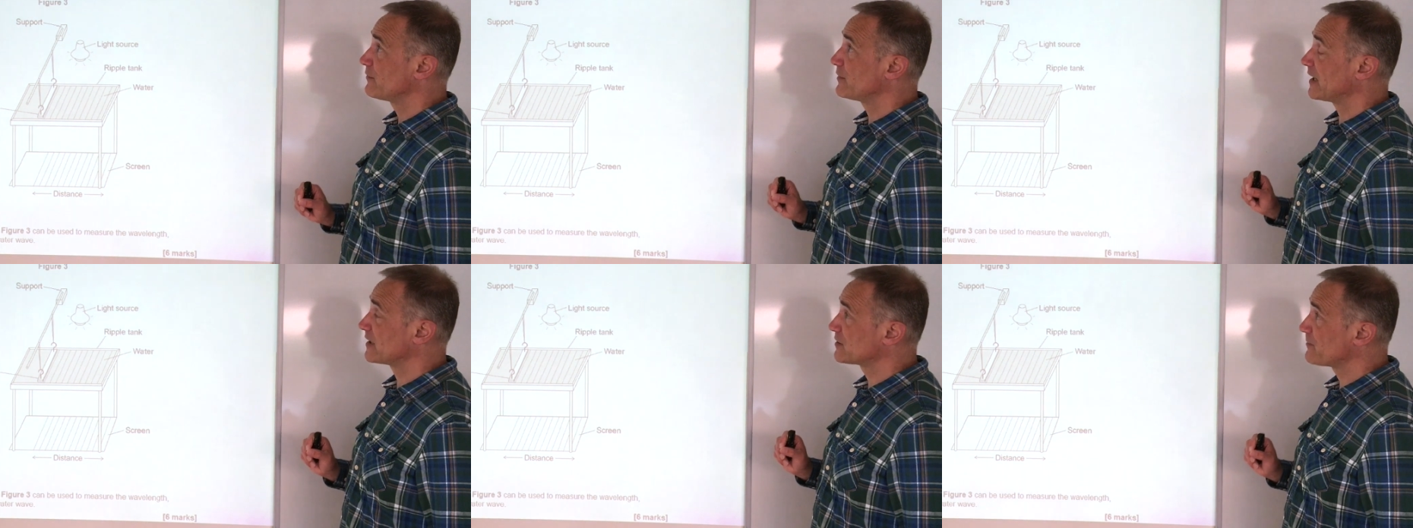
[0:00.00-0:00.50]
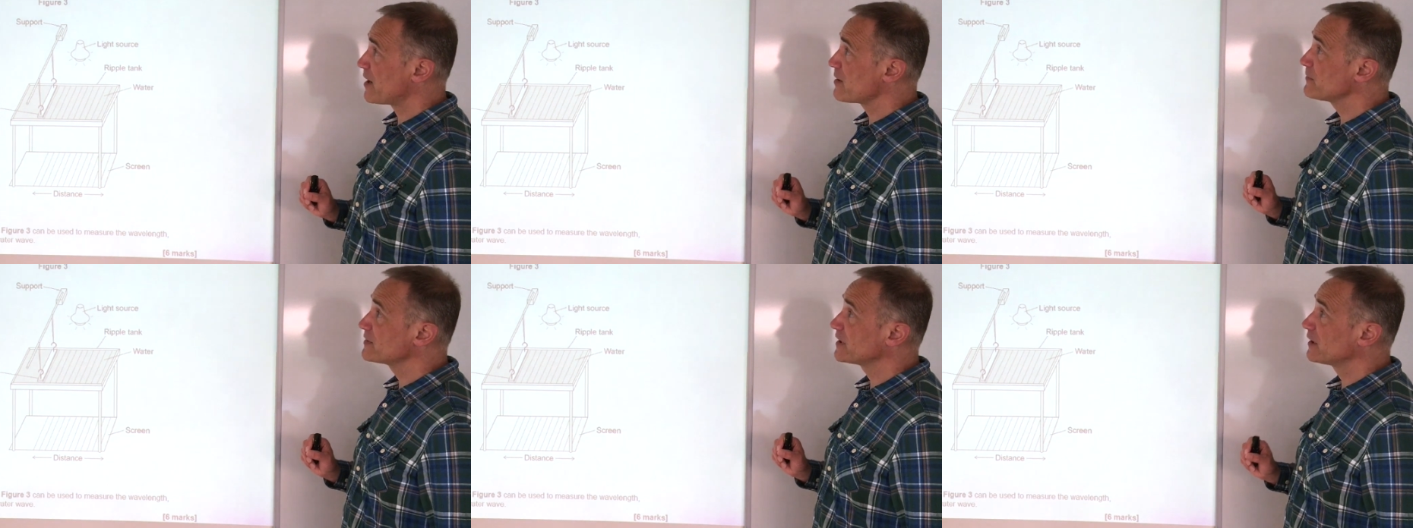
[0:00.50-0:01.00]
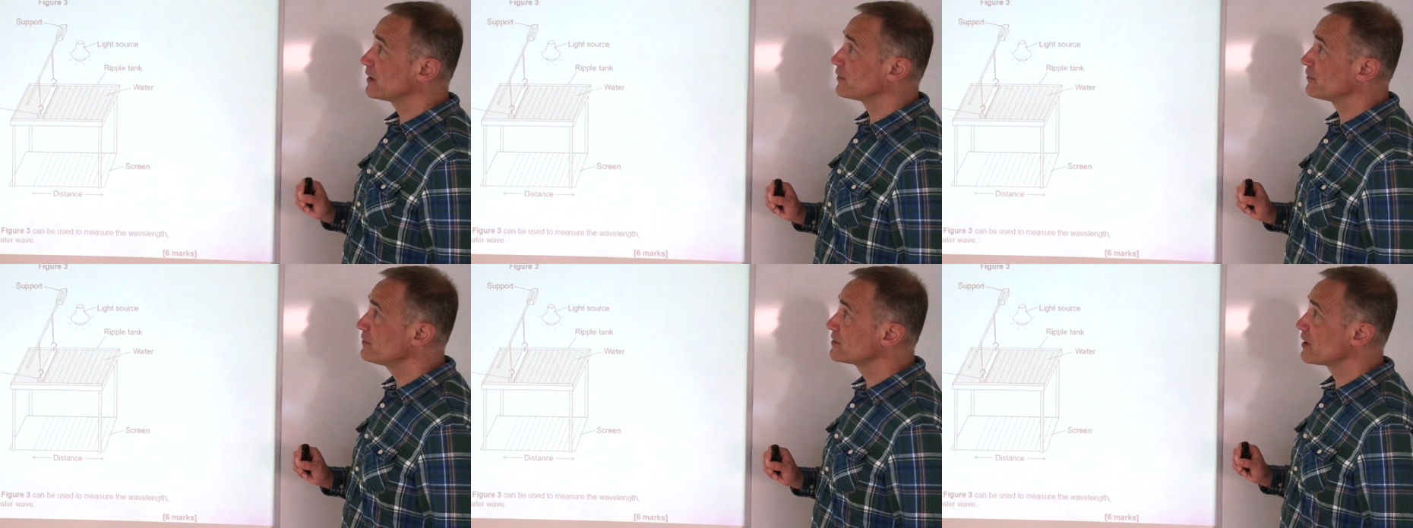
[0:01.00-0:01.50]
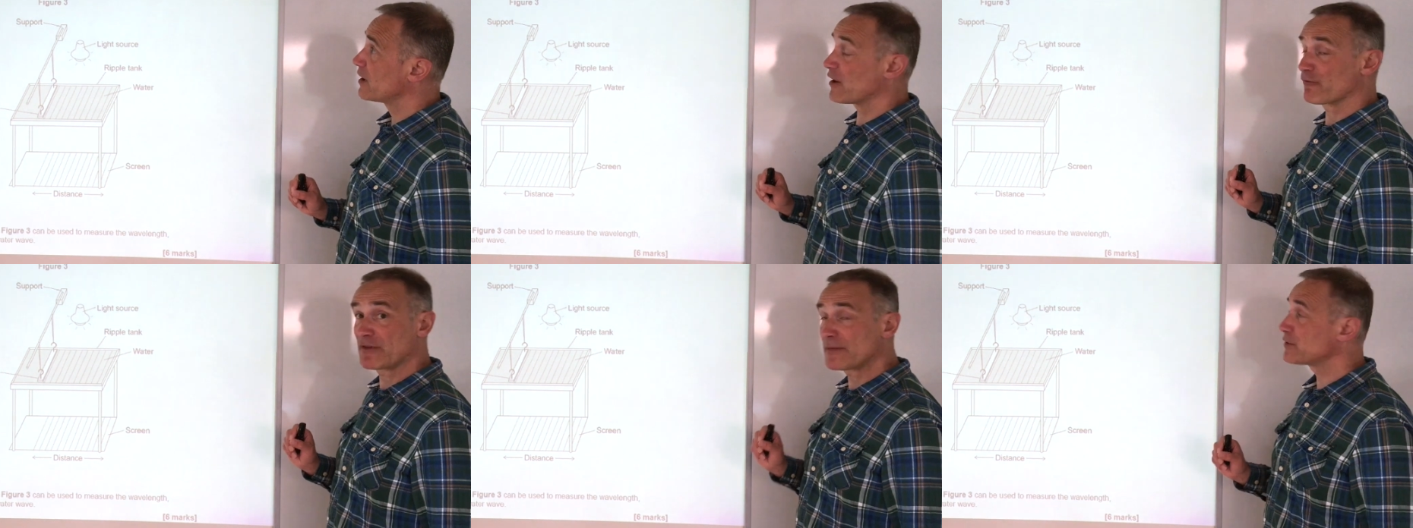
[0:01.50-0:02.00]
The experiment includes
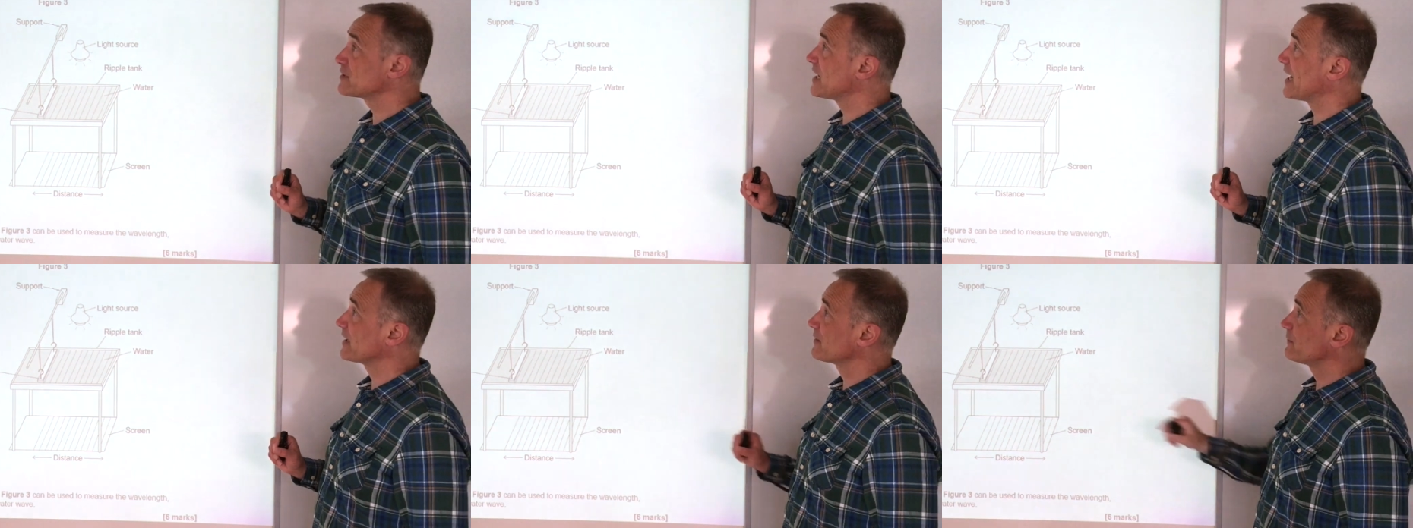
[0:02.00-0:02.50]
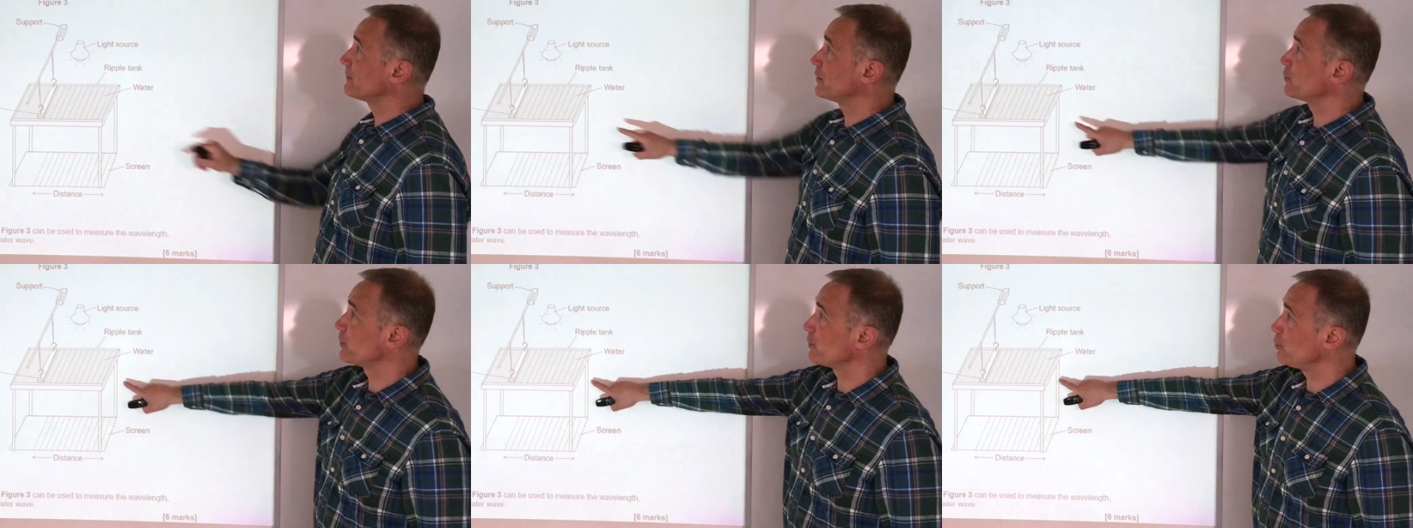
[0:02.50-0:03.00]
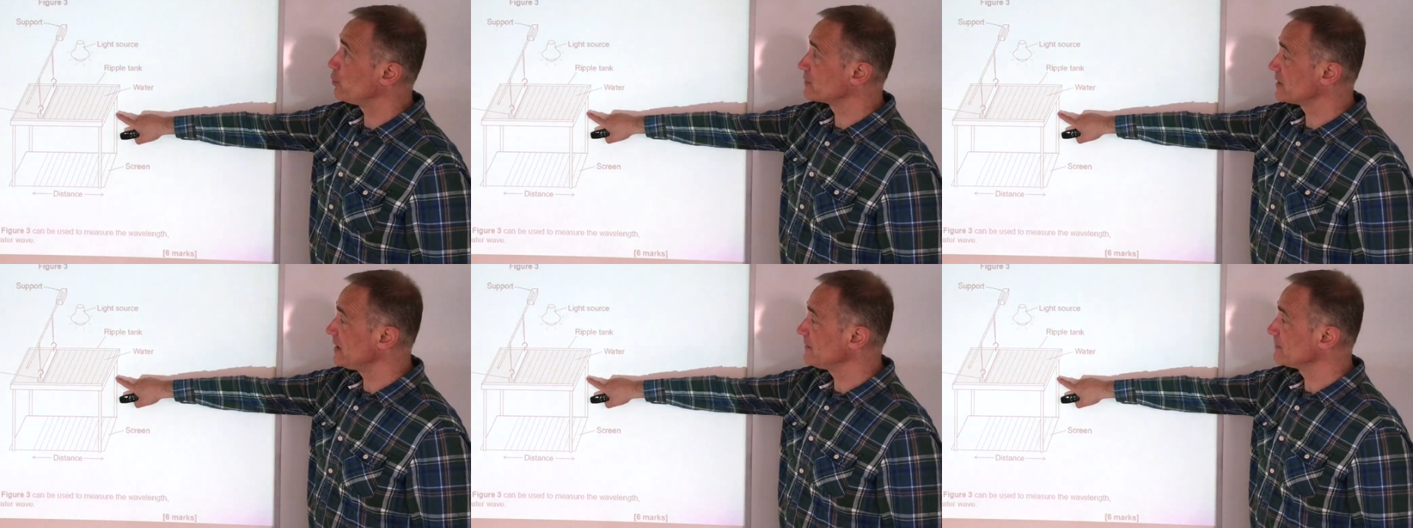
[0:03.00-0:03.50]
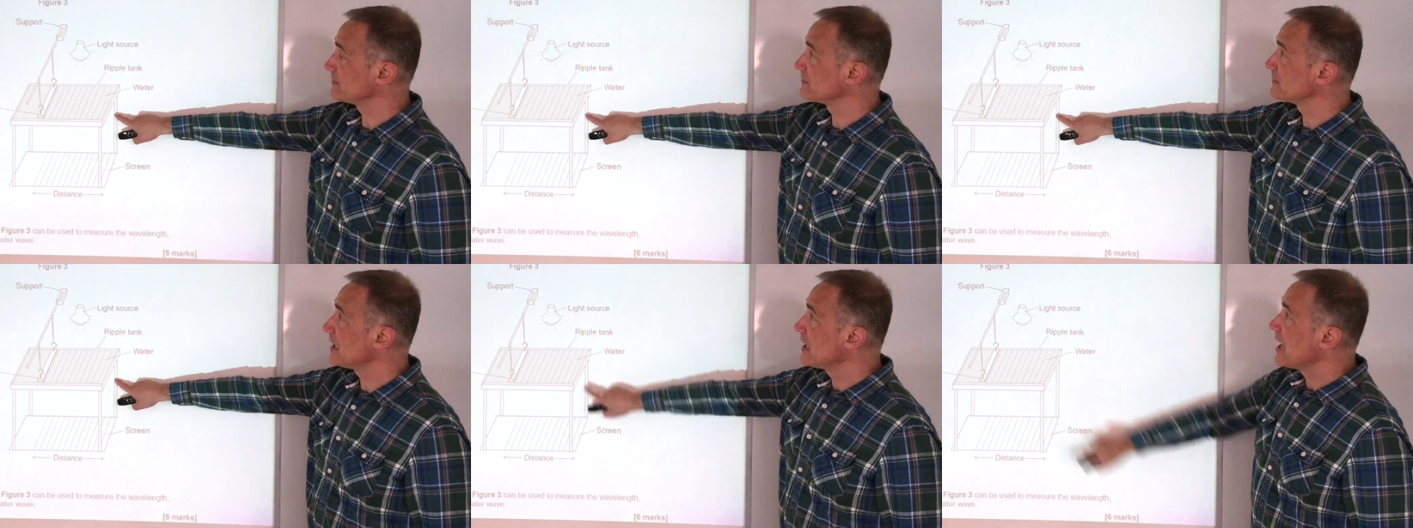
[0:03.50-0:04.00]
a ripple tank filled with water,
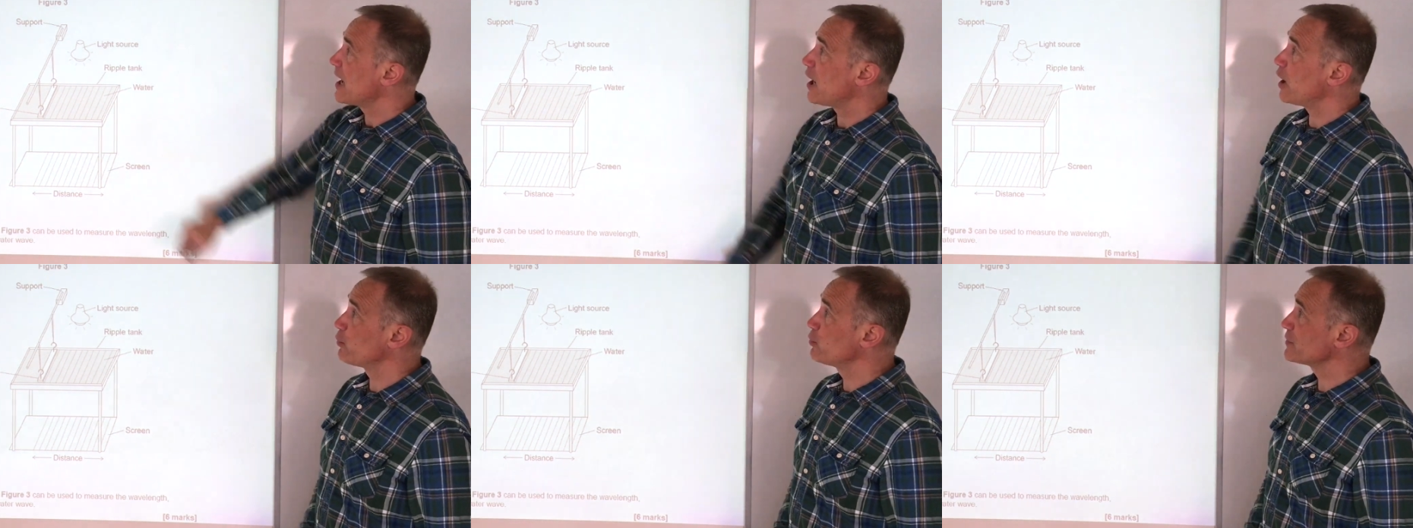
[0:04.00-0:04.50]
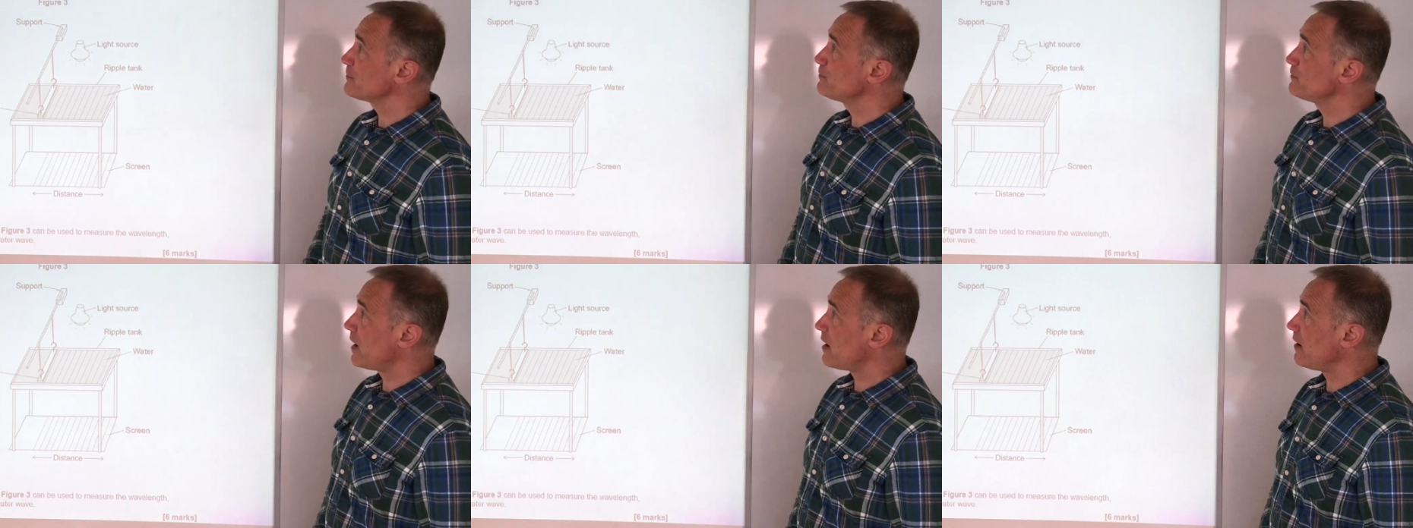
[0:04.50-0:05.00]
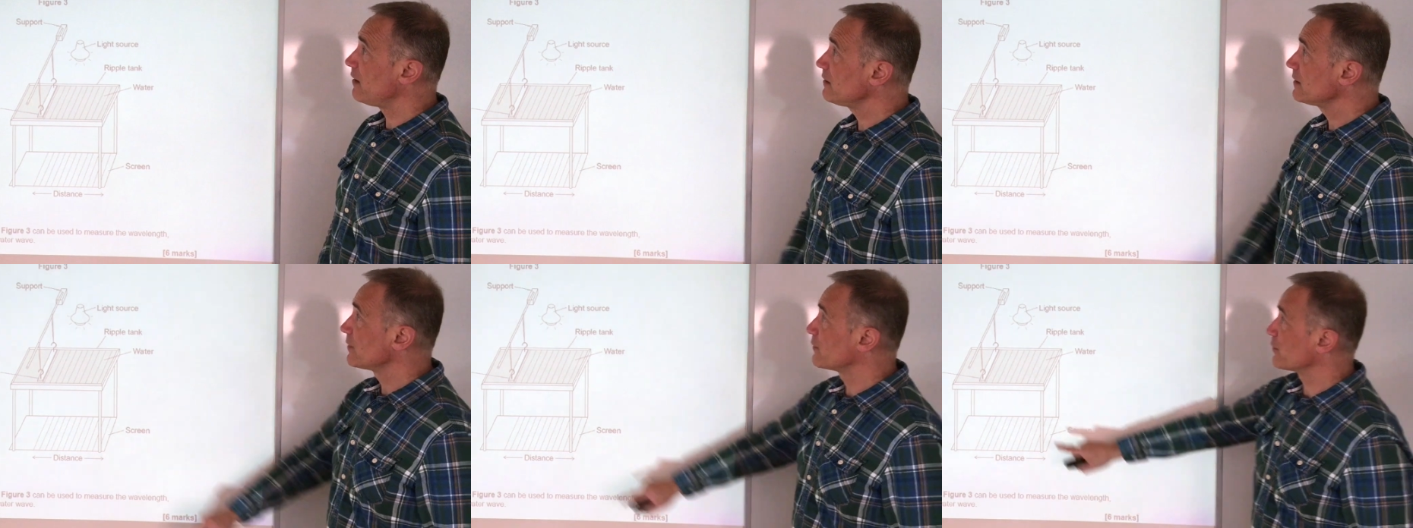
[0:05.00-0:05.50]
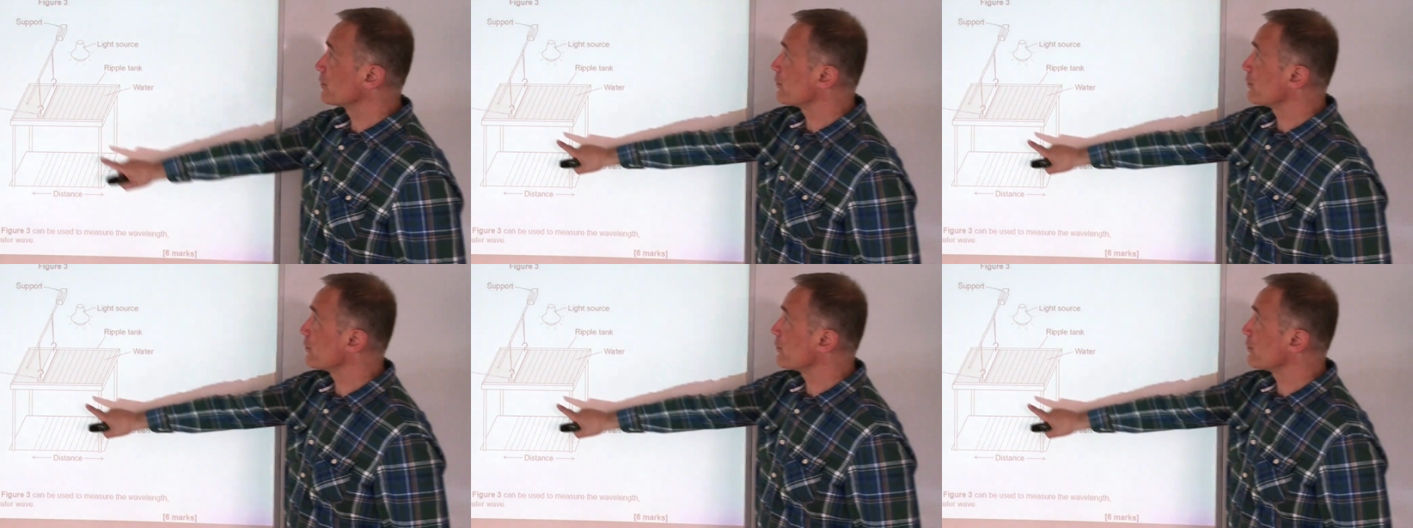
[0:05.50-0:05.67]
a wooden bar that